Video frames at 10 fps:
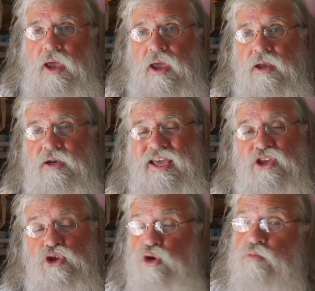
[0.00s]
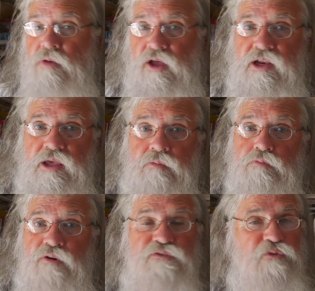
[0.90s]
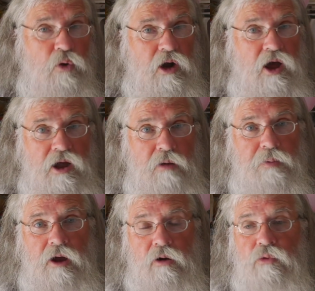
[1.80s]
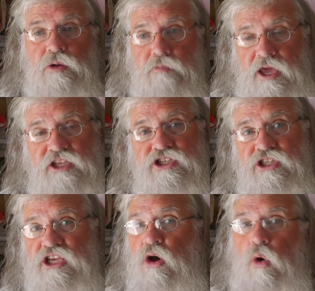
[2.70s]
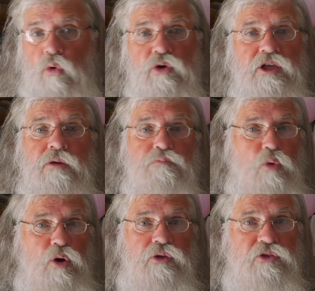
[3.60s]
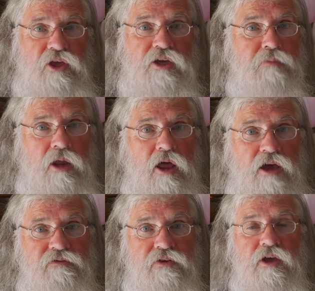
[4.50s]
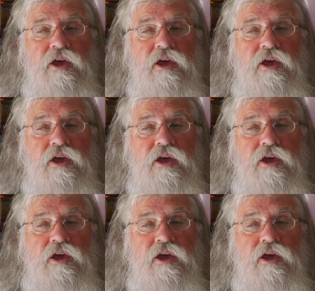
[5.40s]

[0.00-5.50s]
and humility before a higher power remains the only important thing in my life.